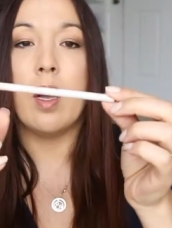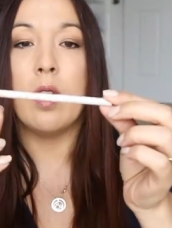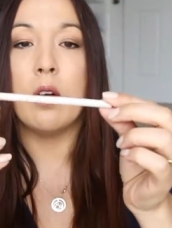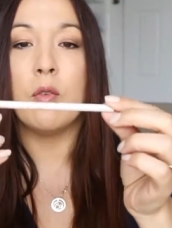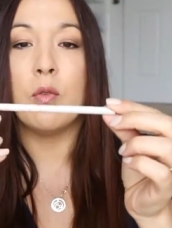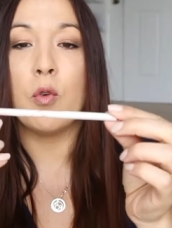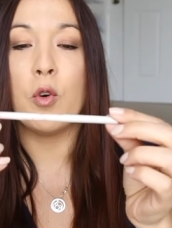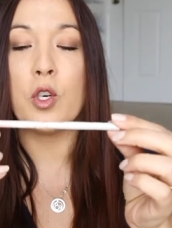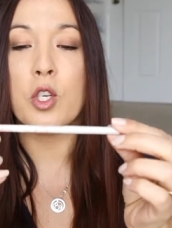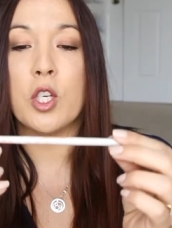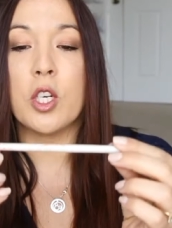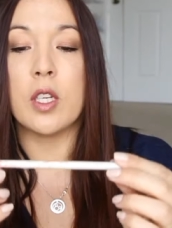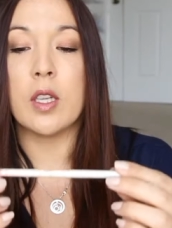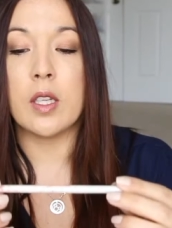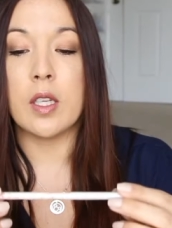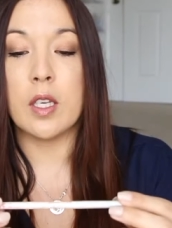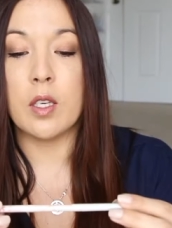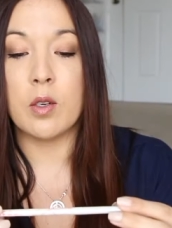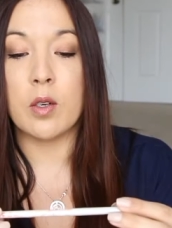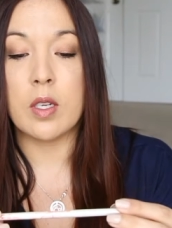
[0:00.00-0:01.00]

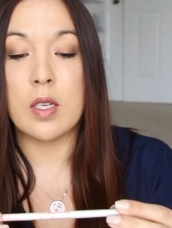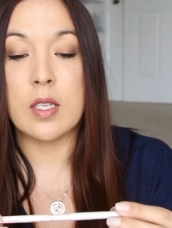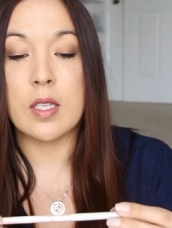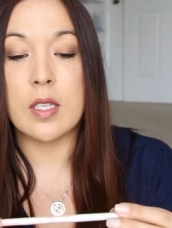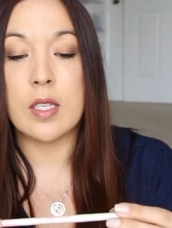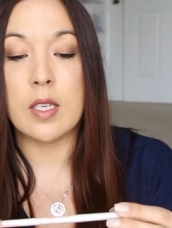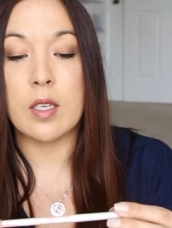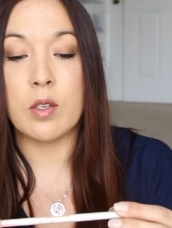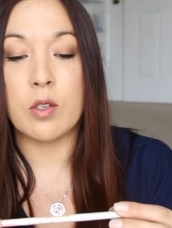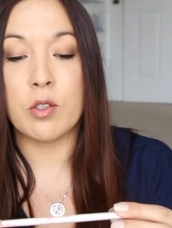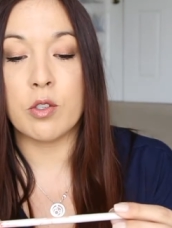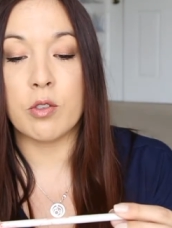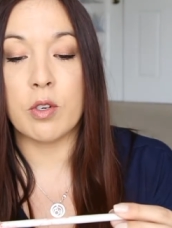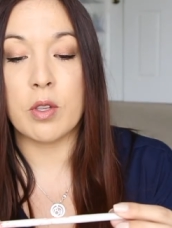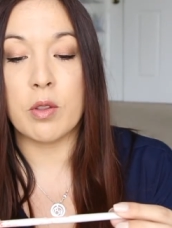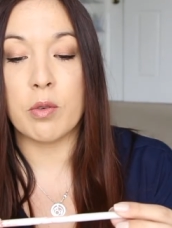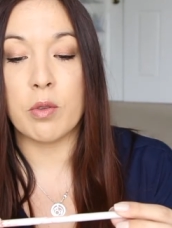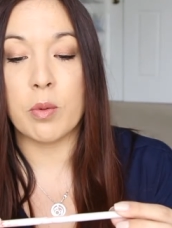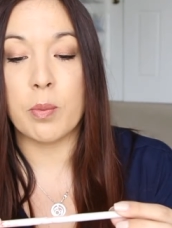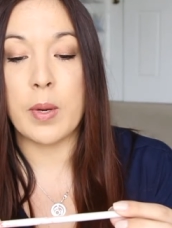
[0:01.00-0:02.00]
unfortunately, you can see straight
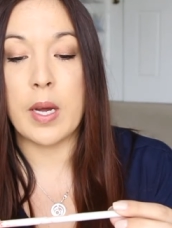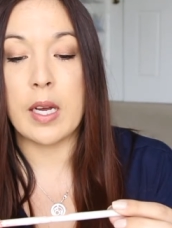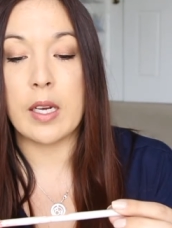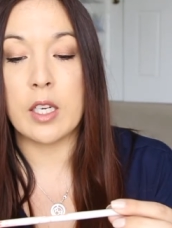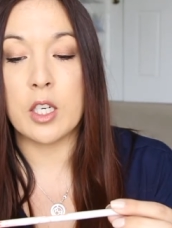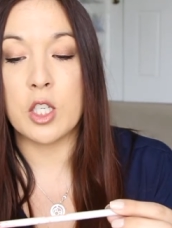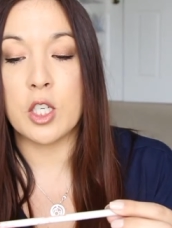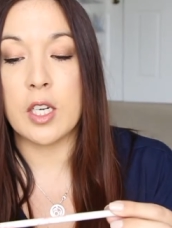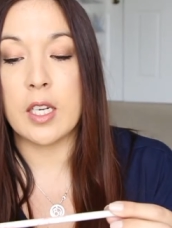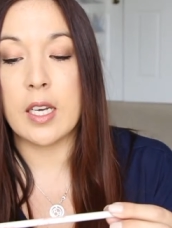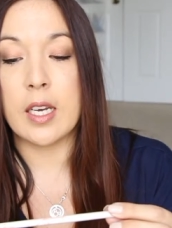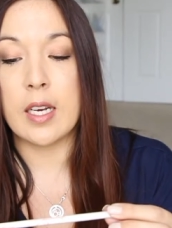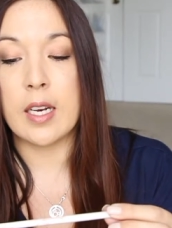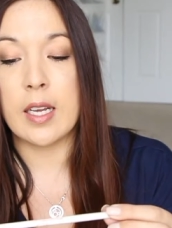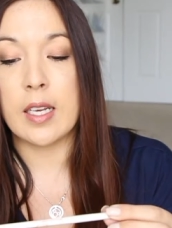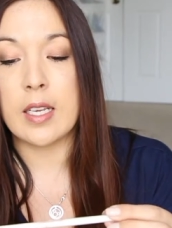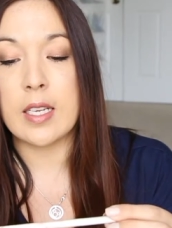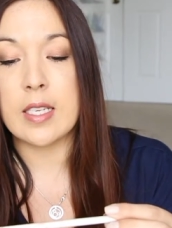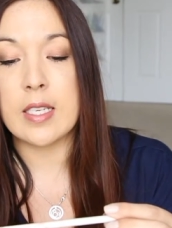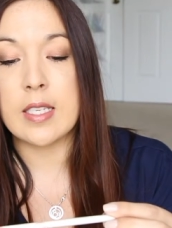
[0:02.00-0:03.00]
through the packaging and
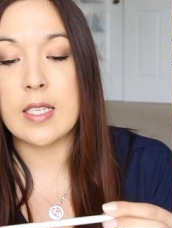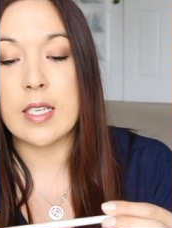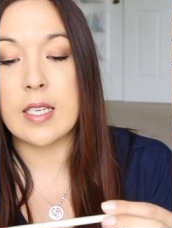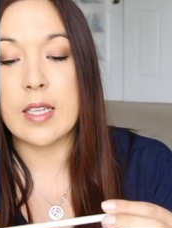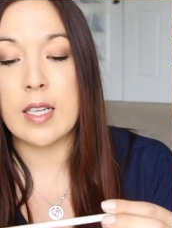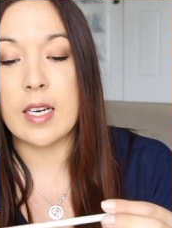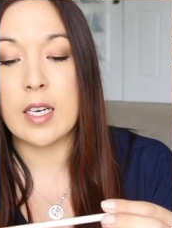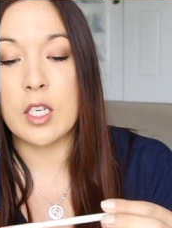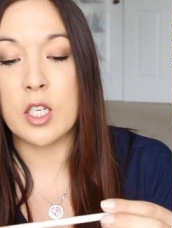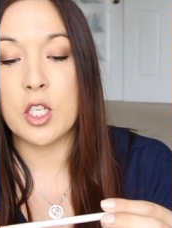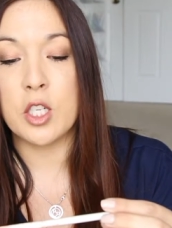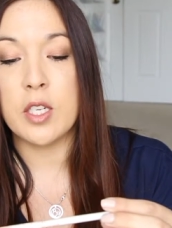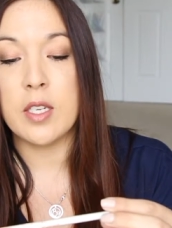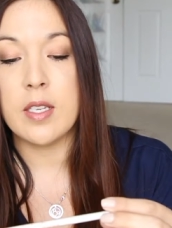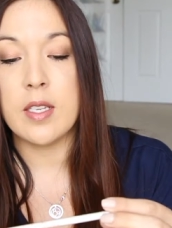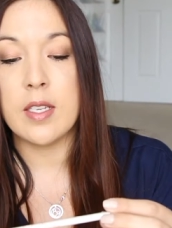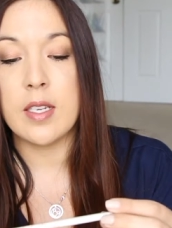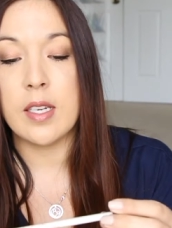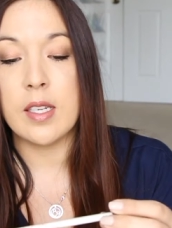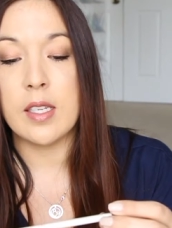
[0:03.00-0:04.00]
I can see that it's
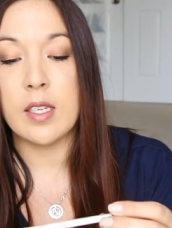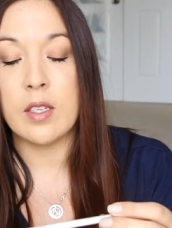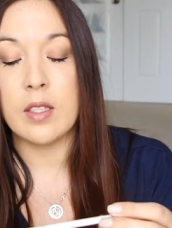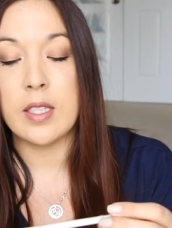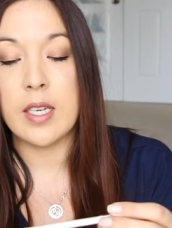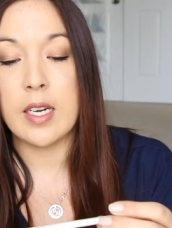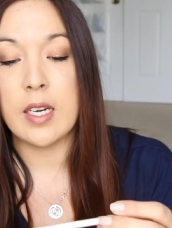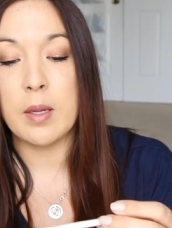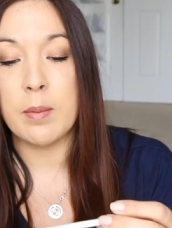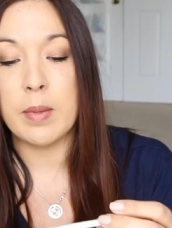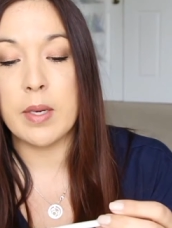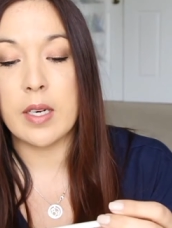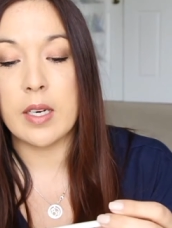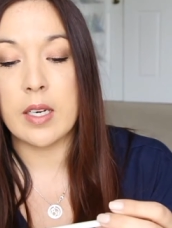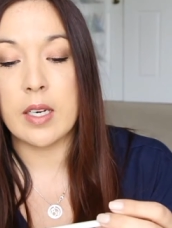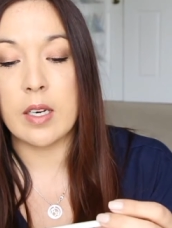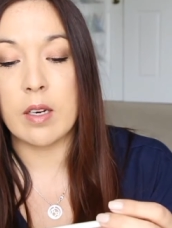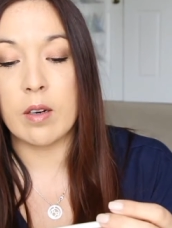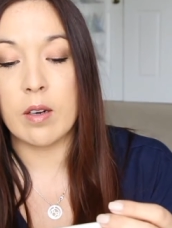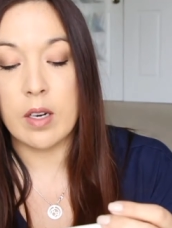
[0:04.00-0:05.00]
just a little tiny bit
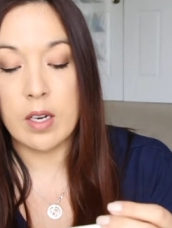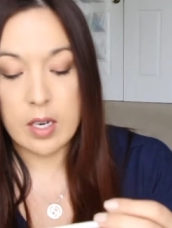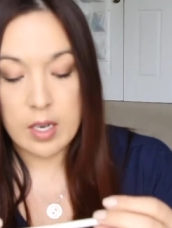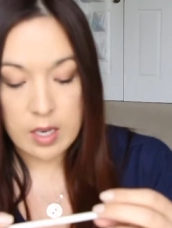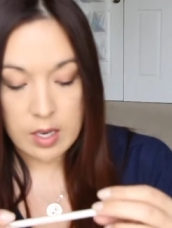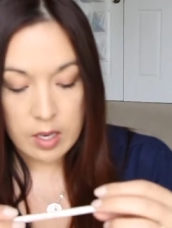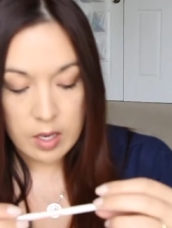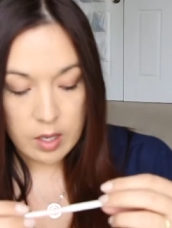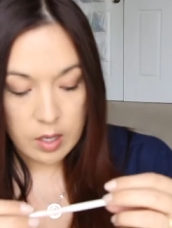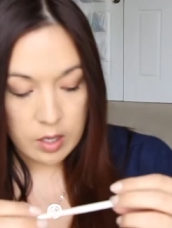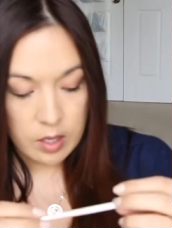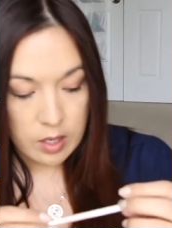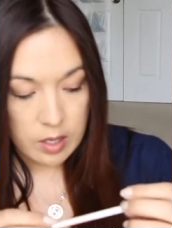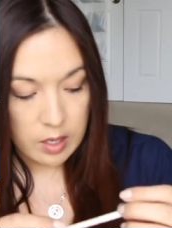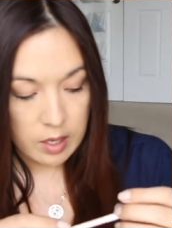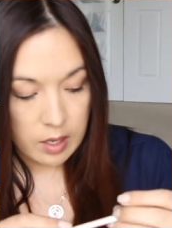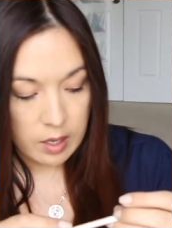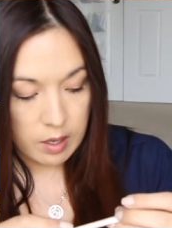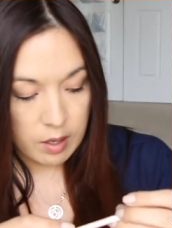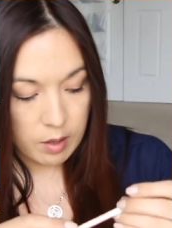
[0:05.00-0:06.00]
in here.
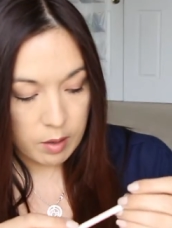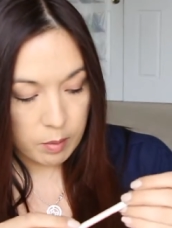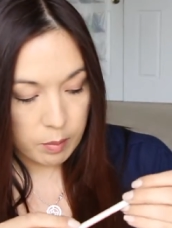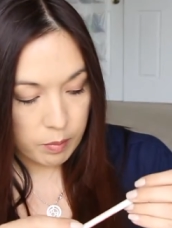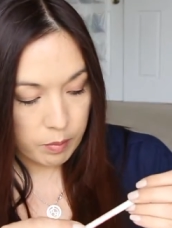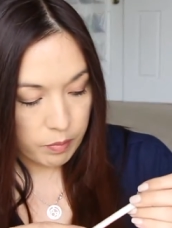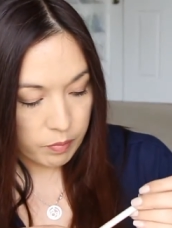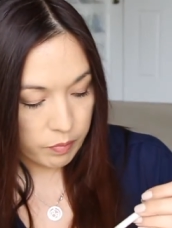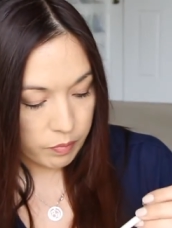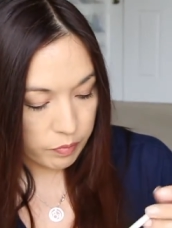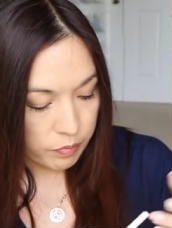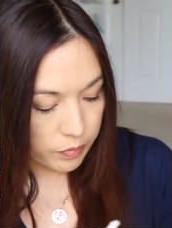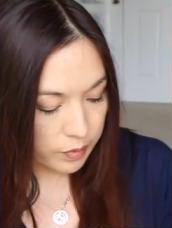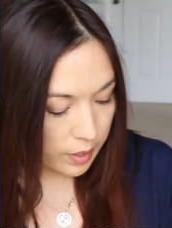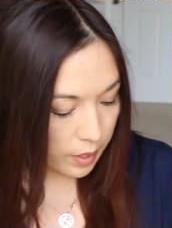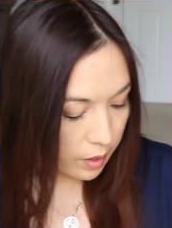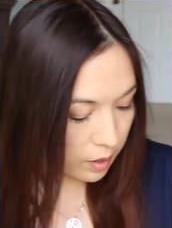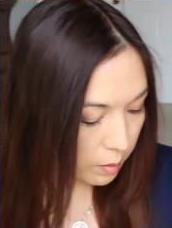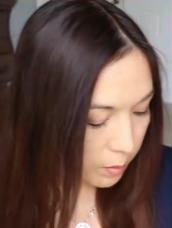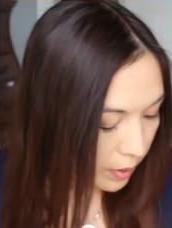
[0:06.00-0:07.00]
Um,
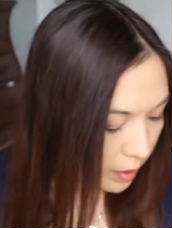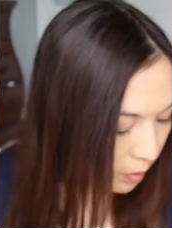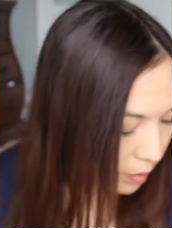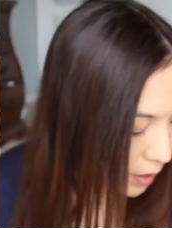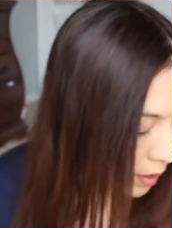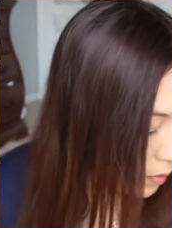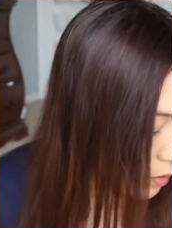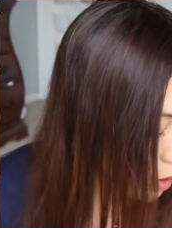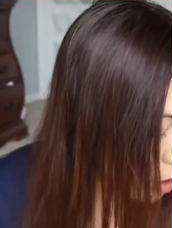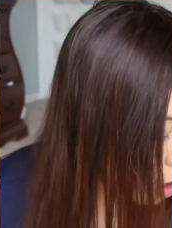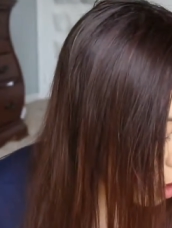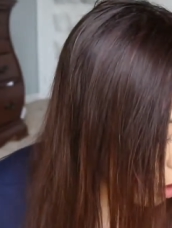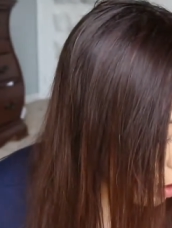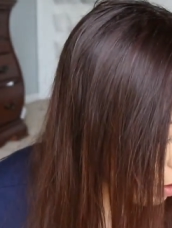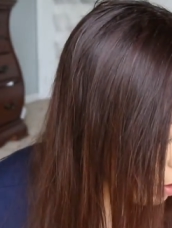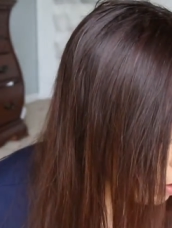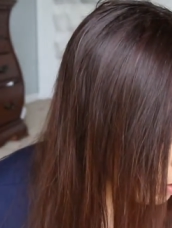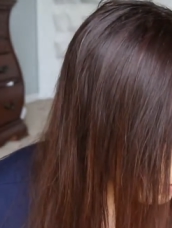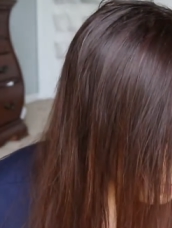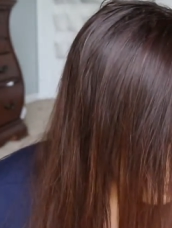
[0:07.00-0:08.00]
how come I don't have a
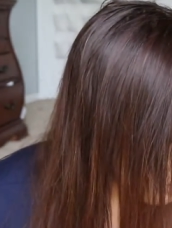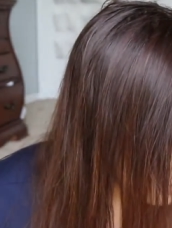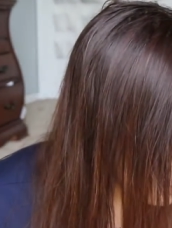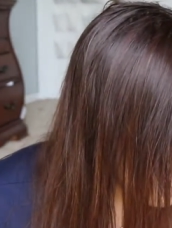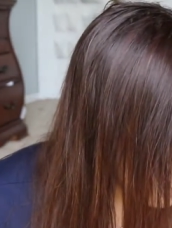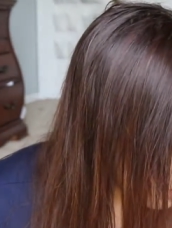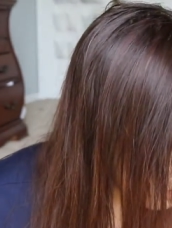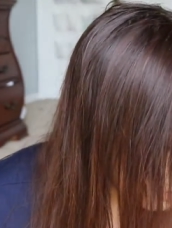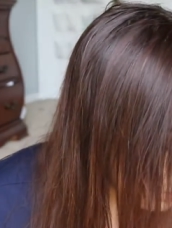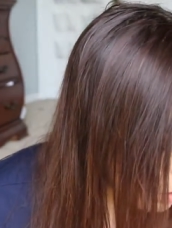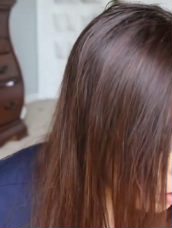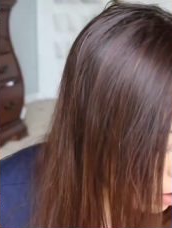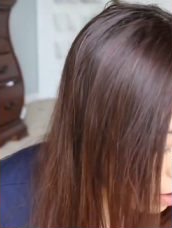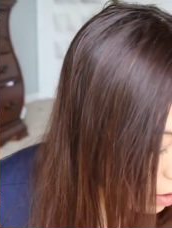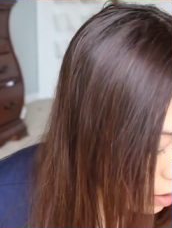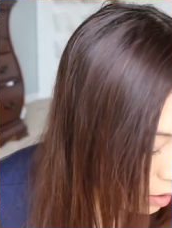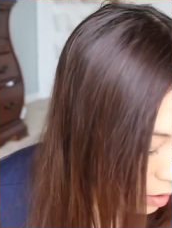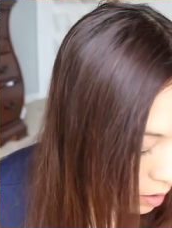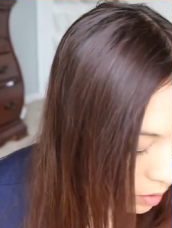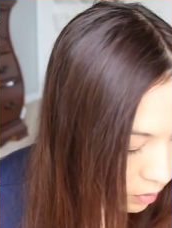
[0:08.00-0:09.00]
card
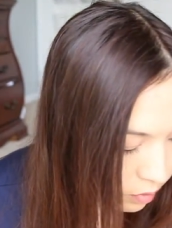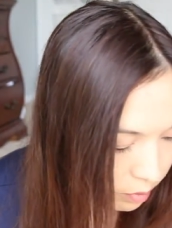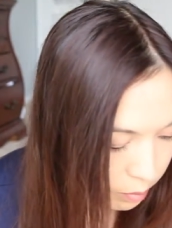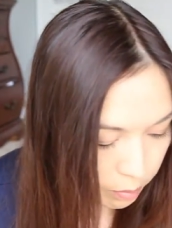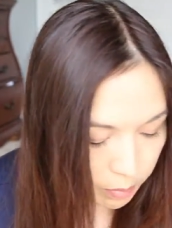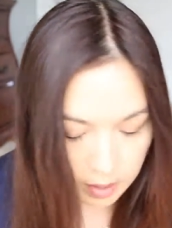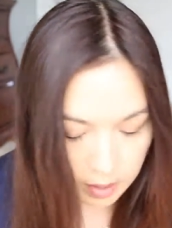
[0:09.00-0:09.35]
from